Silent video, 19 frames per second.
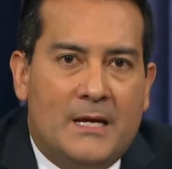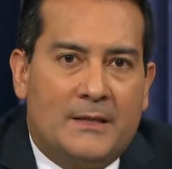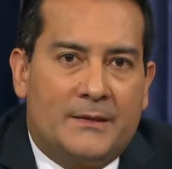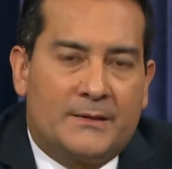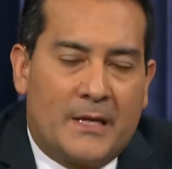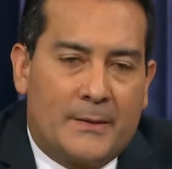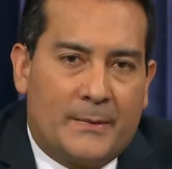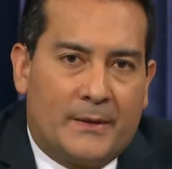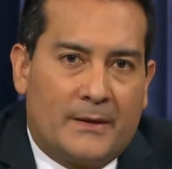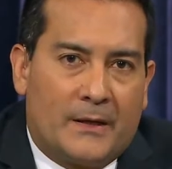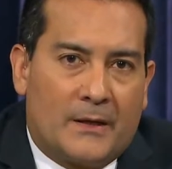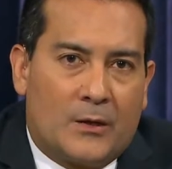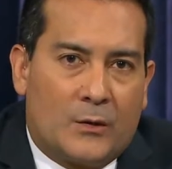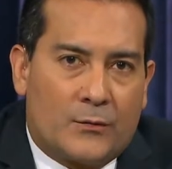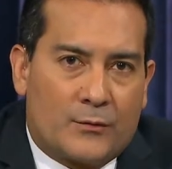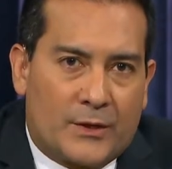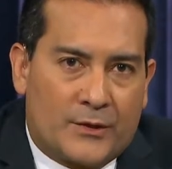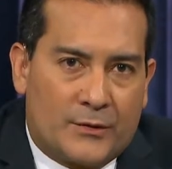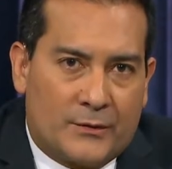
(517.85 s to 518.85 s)
7th
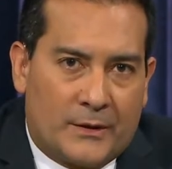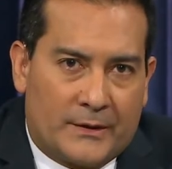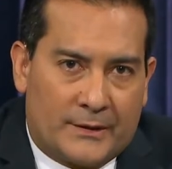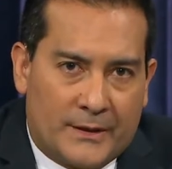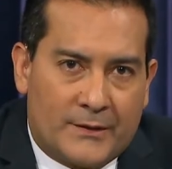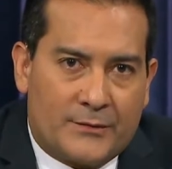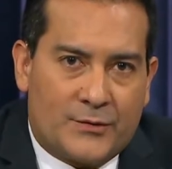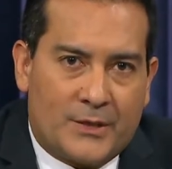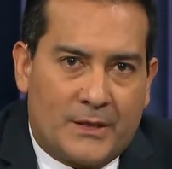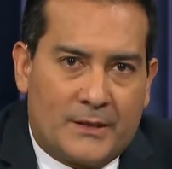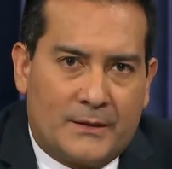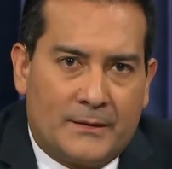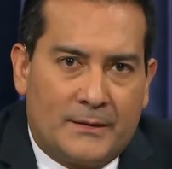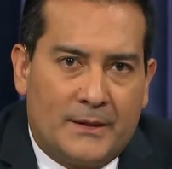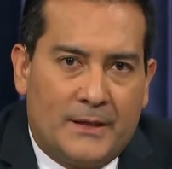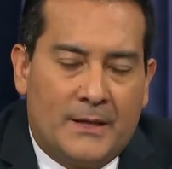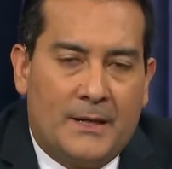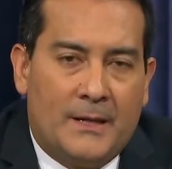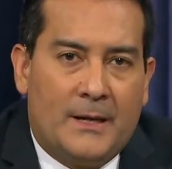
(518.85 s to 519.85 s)
congressional district.
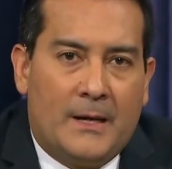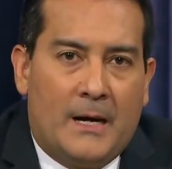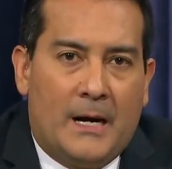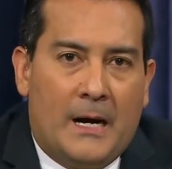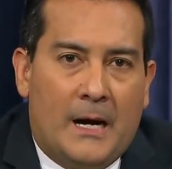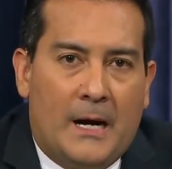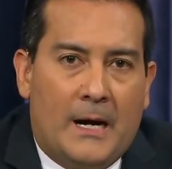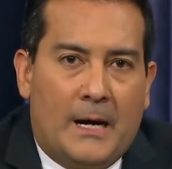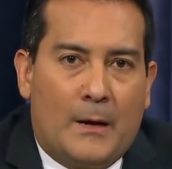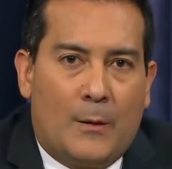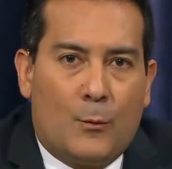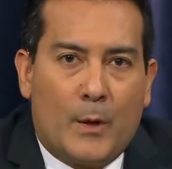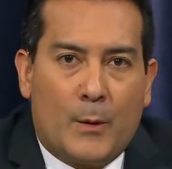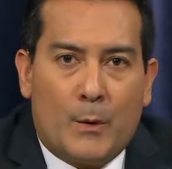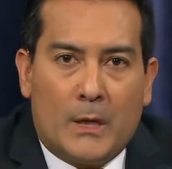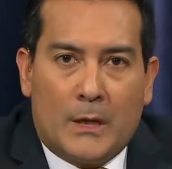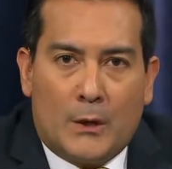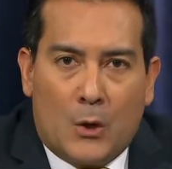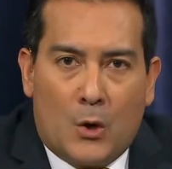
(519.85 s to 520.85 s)
We
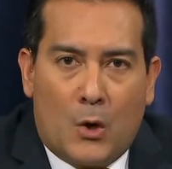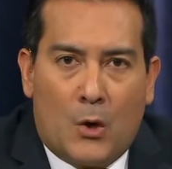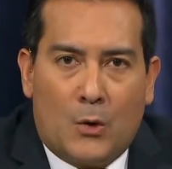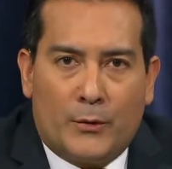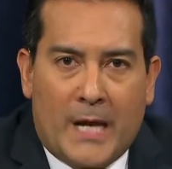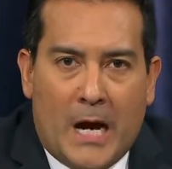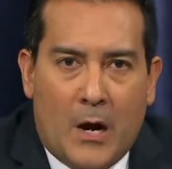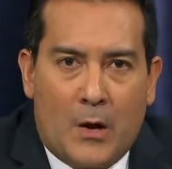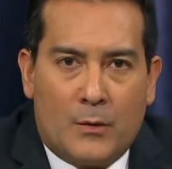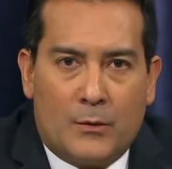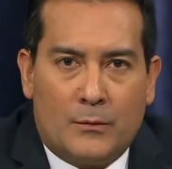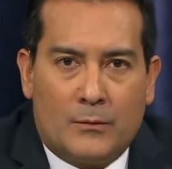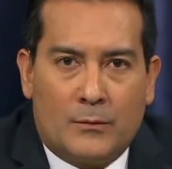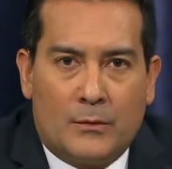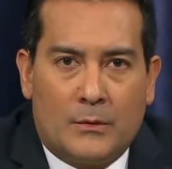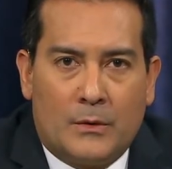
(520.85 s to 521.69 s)
will go now